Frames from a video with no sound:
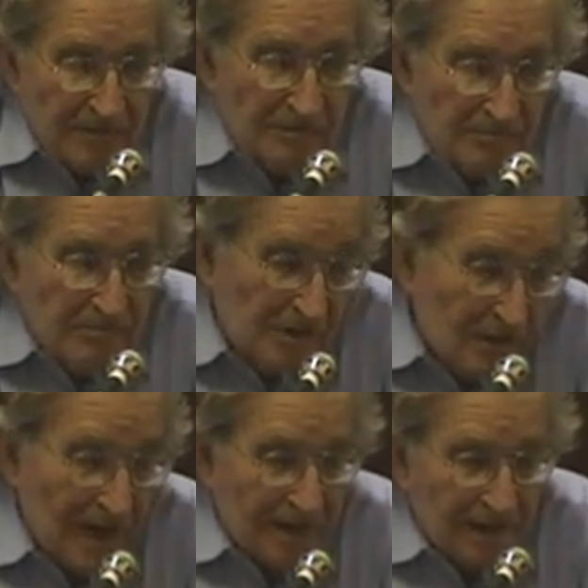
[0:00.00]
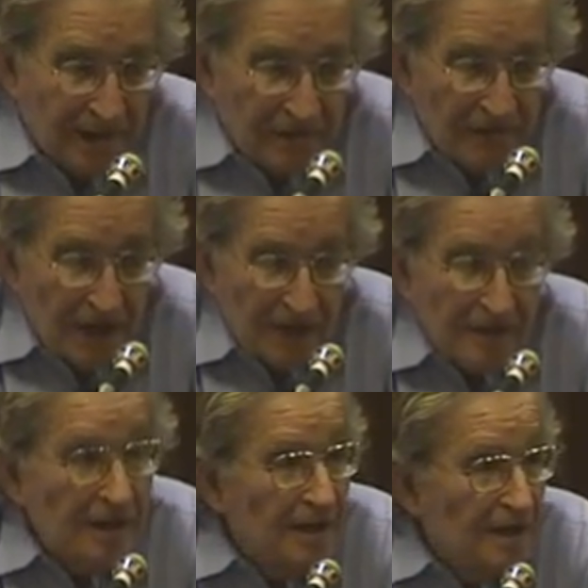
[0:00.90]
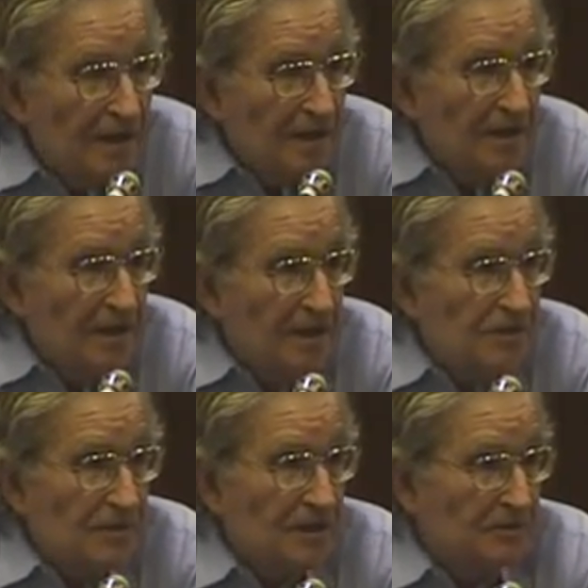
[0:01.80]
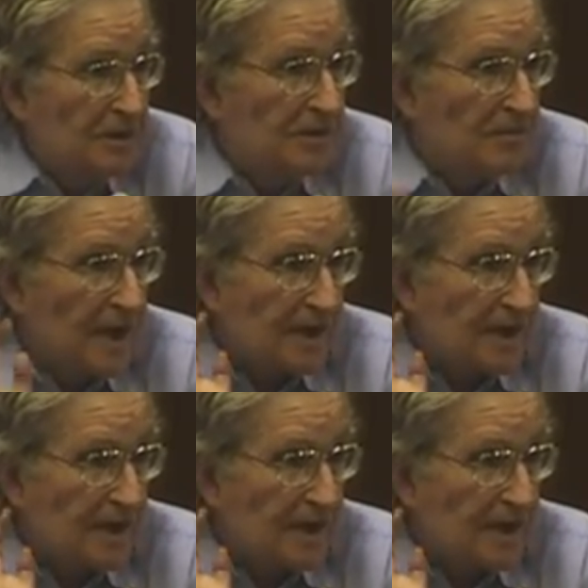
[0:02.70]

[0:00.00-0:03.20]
that Israel was regularly hijacking